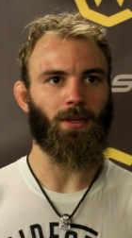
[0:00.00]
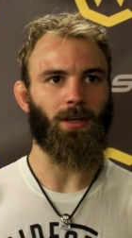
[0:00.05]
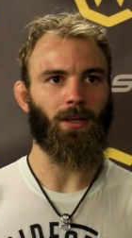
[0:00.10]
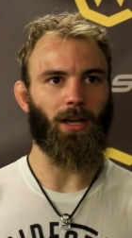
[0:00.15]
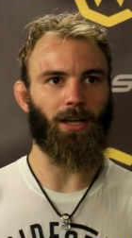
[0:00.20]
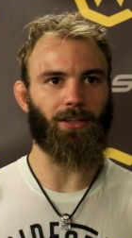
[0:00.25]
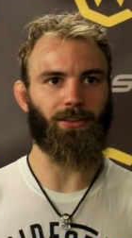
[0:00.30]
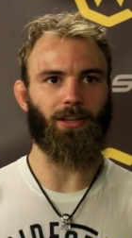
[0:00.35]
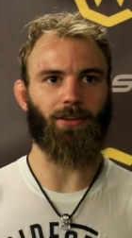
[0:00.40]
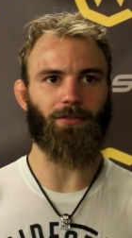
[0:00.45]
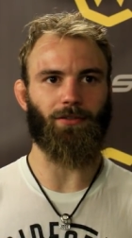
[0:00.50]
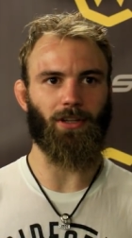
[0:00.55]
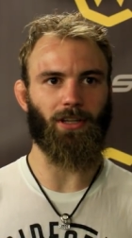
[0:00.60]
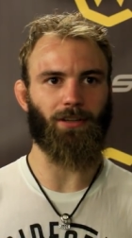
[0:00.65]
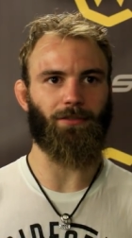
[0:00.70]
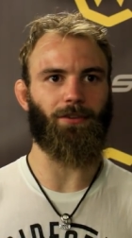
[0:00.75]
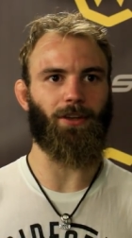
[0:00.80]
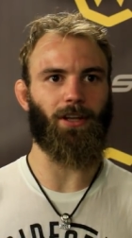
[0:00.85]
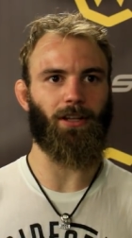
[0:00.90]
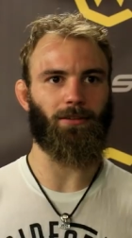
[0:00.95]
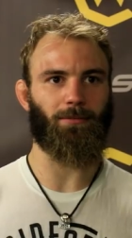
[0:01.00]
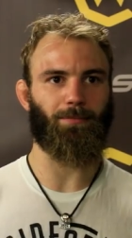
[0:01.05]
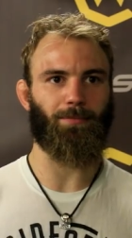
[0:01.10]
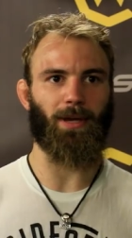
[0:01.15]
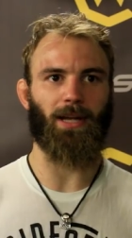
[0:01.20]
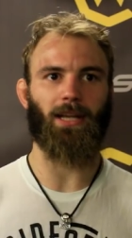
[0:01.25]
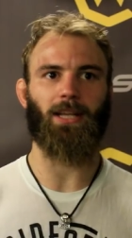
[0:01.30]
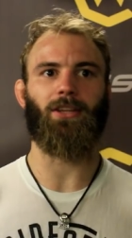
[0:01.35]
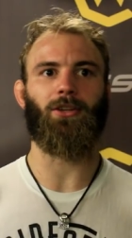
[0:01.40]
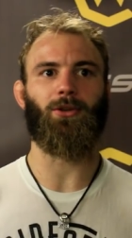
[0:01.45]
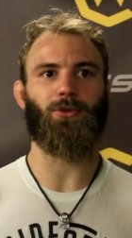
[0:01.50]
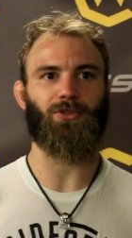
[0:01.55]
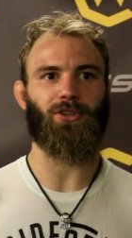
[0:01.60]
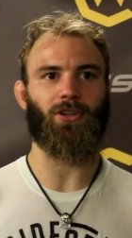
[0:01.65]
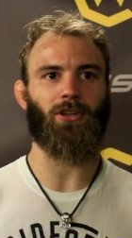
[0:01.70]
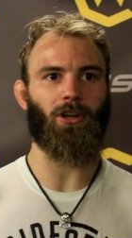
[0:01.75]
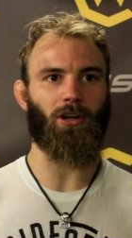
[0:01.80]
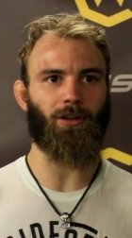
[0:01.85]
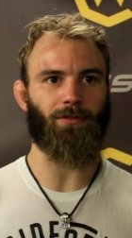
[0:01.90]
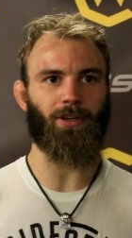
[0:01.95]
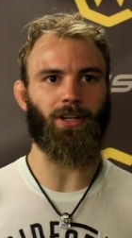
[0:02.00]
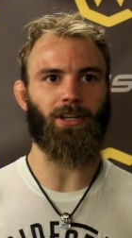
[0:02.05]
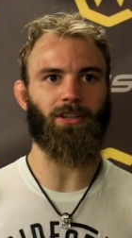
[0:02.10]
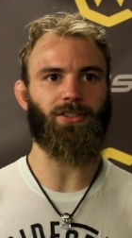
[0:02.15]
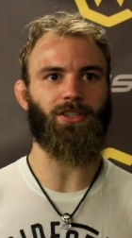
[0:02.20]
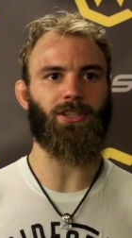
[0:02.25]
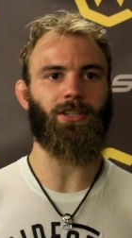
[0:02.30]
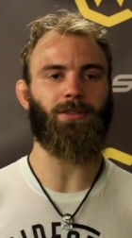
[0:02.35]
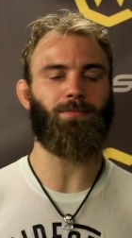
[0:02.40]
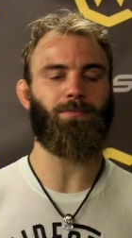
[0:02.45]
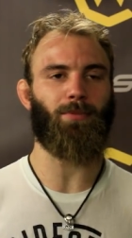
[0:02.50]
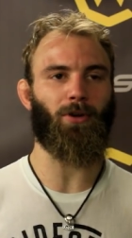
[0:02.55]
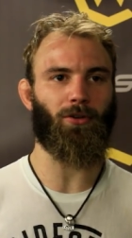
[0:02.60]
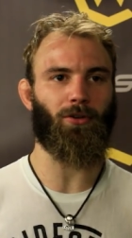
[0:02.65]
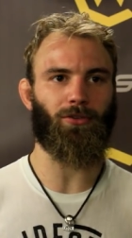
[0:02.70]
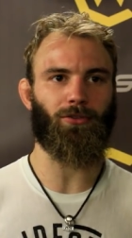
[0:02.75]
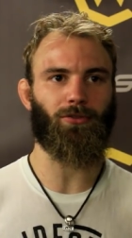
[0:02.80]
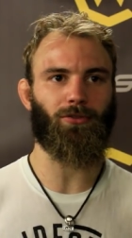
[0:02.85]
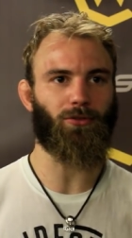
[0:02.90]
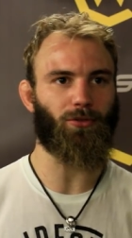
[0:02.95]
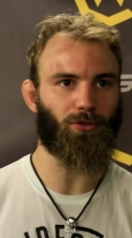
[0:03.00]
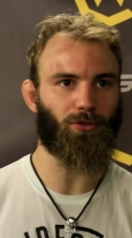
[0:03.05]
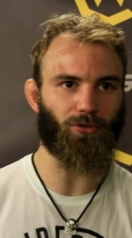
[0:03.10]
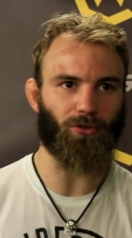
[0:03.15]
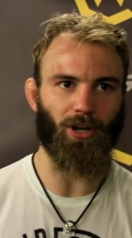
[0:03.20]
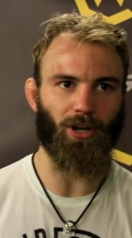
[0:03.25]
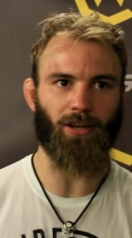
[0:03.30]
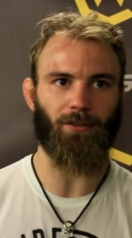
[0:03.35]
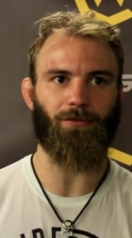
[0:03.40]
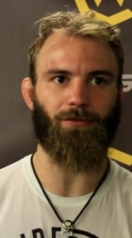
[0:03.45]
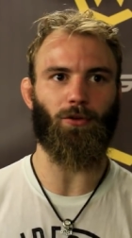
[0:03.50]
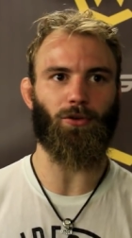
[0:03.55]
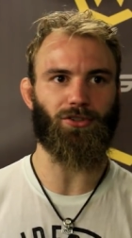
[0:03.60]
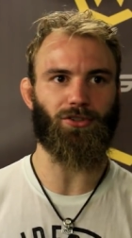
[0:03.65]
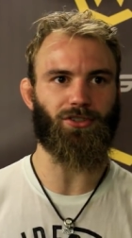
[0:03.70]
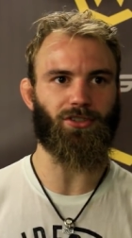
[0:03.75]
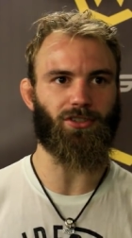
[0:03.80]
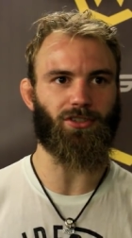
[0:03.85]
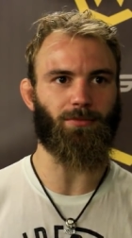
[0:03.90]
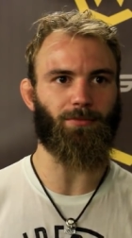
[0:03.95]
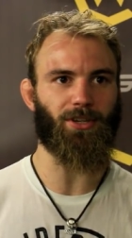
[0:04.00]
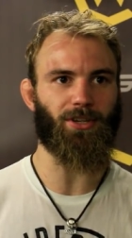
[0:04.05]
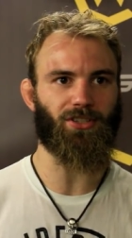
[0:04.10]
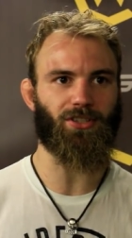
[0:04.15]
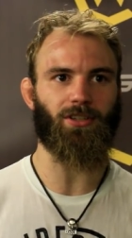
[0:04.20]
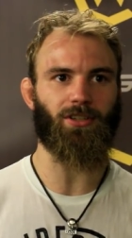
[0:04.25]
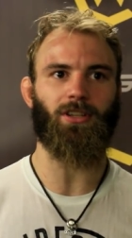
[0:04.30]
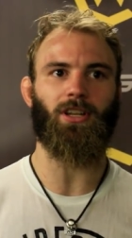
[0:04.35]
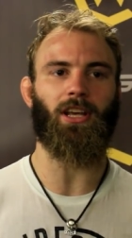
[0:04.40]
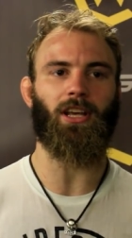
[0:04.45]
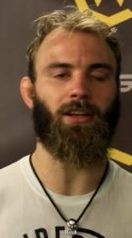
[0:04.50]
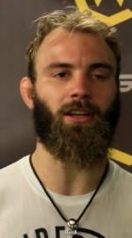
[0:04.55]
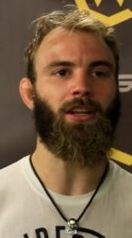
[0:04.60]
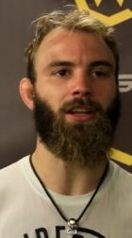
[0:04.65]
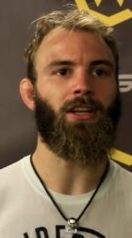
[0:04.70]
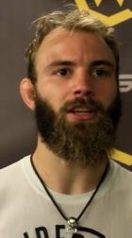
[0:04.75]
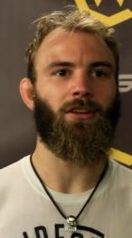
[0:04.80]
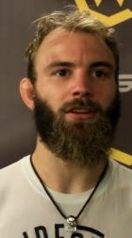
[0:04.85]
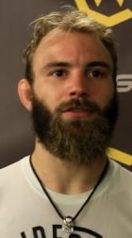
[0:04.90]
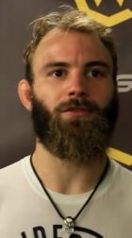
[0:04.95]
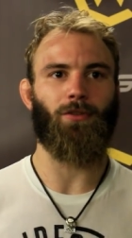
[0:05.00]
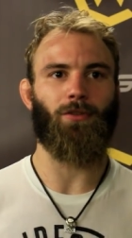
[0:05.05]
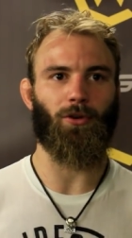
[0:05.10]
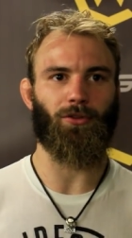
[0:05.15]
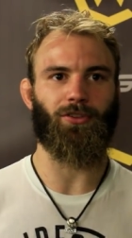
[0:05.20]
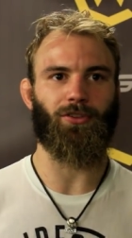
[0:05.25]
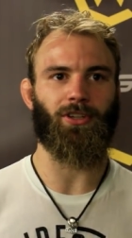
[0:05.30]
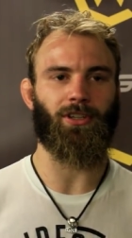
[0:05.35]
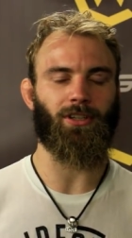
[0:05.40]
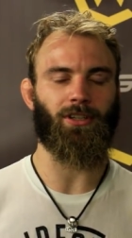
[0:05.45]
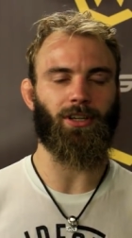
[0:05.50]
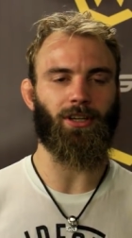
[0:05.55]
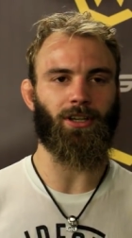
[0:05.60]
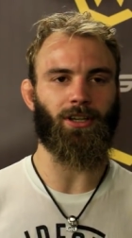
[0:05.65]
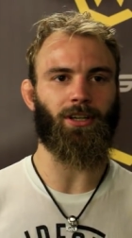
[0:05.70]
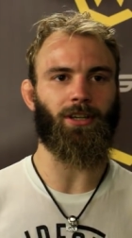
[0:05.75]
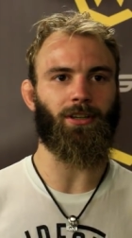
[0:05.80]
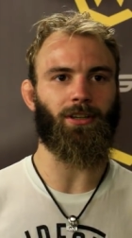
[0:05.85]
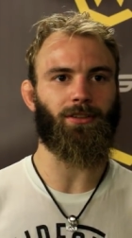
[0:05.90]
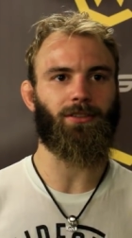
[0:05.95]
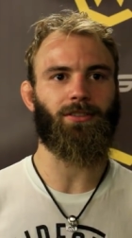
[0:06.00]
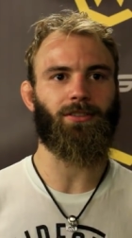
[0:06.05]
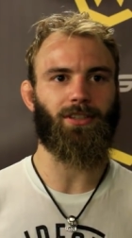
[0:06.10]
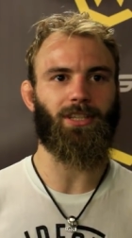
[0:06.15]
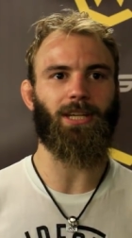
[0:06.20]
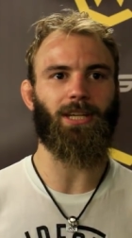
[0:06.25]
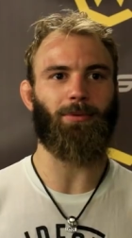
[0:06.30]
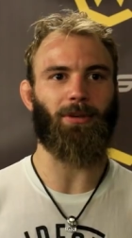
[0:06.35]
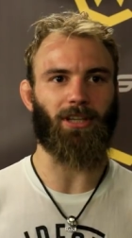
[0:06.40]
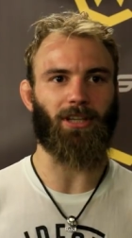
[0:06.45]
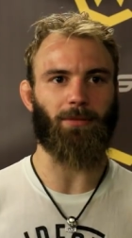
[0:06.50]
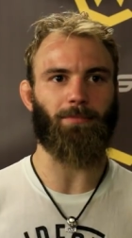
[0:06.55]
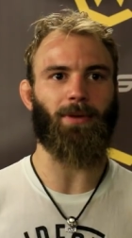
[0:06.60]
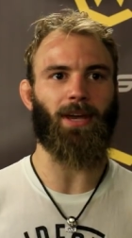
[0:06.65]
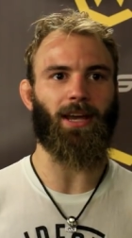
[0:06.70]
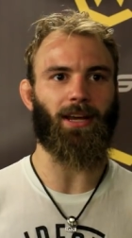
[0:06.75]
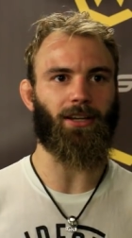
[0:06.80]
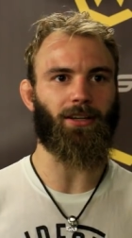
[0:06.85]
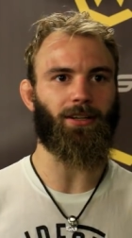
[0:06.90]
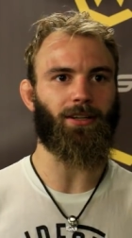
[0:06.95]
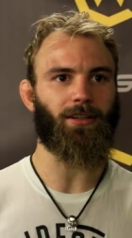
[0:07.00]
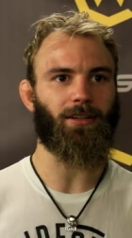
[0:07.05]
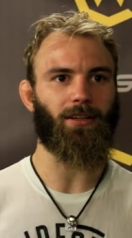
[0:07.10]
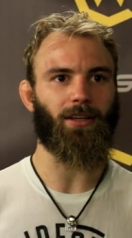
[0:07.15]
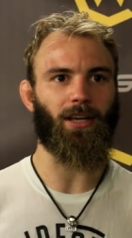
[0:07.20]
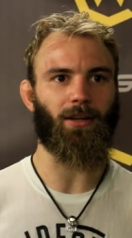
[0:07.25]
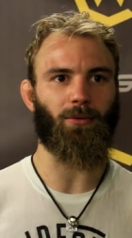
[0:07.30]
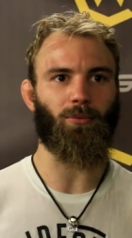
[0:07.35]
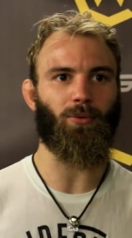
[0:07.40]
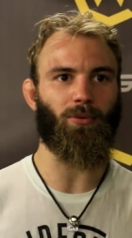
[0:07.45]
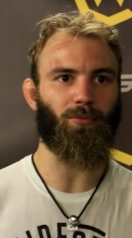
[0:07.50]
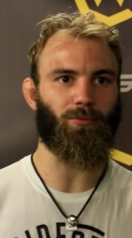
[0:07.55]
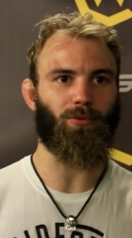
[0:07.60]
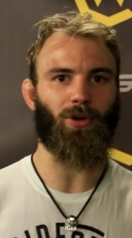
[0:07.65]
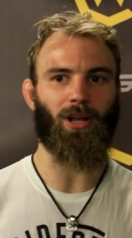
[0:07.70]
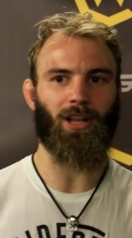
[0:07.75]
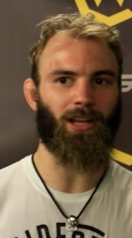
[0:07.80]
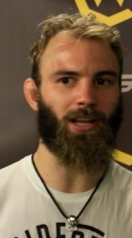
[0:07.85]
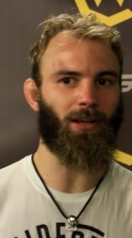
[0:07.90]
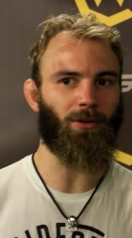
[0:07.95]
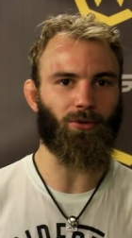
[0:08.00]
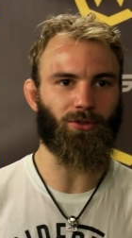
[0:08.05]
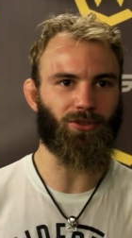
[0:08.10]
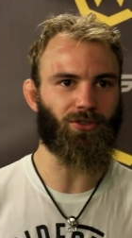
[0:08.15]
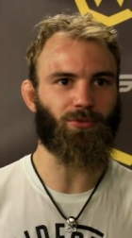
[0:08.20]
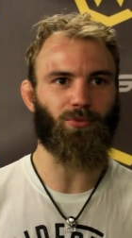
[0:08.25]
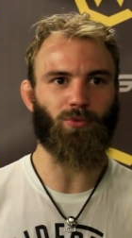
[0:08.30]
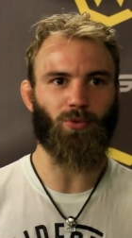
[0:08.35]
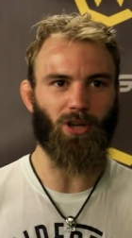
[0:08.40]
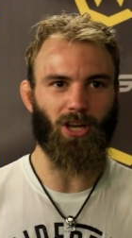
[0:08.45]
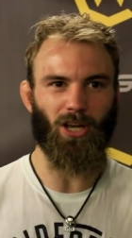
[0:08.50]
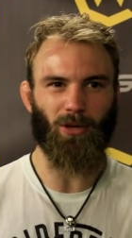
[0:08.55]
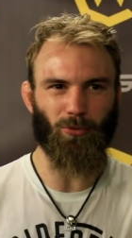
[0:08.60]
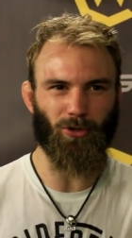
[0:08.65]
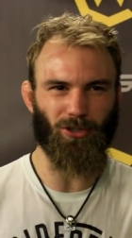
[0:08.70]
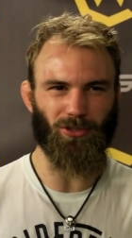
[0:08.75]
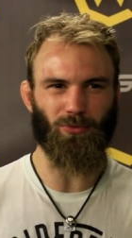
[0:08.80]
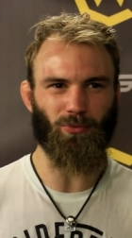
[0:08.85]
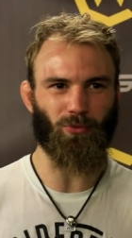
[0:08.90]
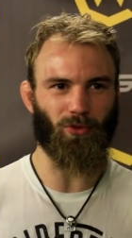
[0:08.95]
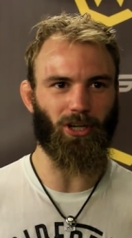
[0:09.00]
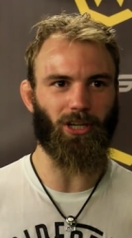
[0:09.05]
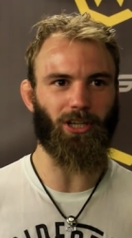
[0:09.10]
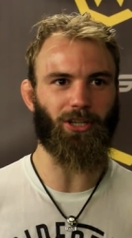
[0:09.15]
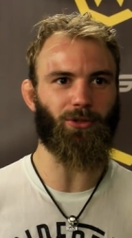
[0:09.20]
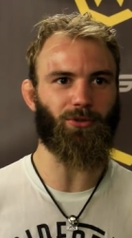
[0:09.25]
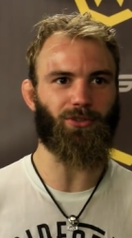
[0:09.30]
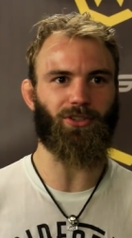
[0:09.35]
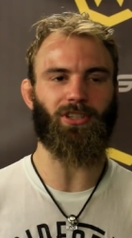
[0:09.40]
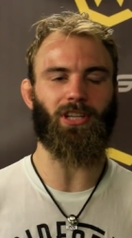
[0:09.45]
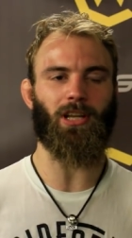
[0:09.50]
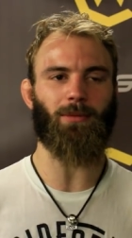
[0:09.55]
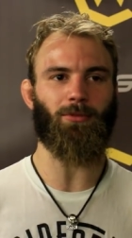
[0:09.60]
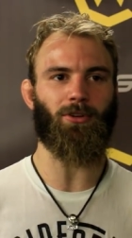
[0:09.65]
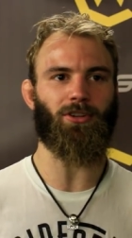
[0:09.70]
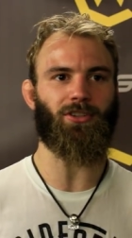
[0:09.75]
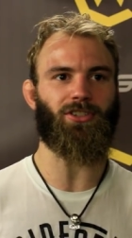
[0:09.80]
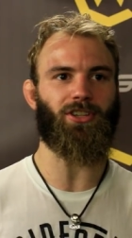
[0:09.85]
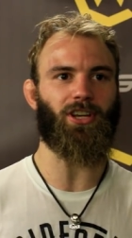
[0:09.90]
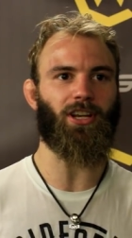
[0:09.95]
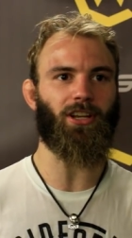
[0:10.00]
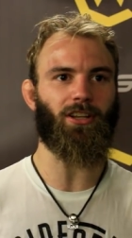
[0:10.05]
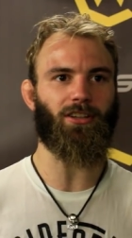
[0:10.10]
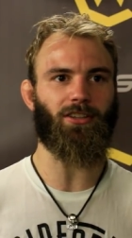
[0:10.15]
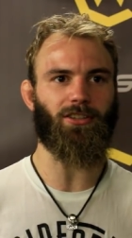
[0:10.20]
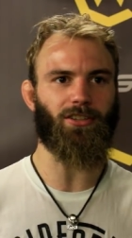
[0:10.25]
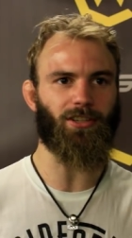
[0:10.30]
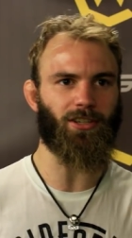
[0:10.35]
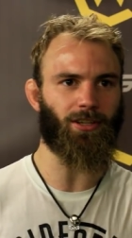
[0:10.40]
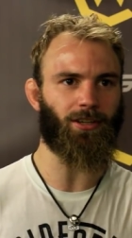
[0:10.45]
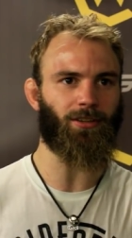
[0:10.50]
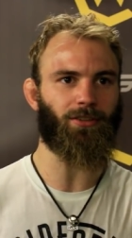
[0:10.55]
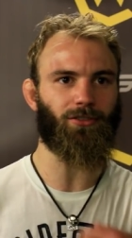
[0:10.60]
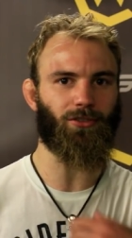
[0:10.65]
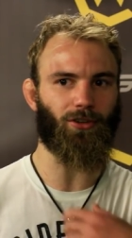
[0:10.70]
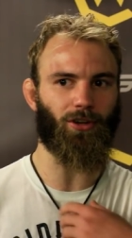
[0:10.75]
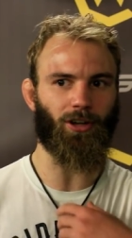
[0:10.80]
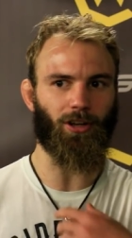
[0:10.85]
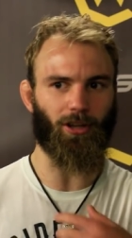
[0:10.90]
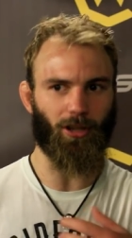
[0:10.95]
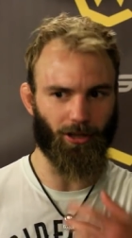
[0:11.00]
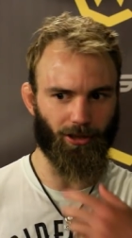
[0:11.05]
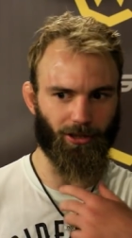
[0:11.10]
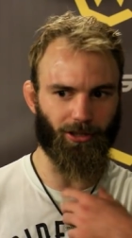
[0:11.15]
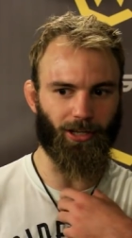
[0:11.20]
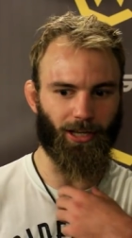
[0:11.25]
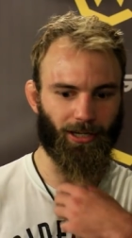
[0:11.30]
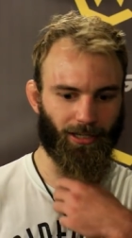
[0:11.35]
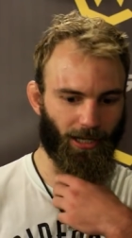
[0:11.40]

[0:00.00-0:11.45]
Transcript: I definitely felt Paddy used a lot of energy, both to try and force the submission and forcing, uh, keeping the back. Uh, while I was, I wasn't really using that much energy, other than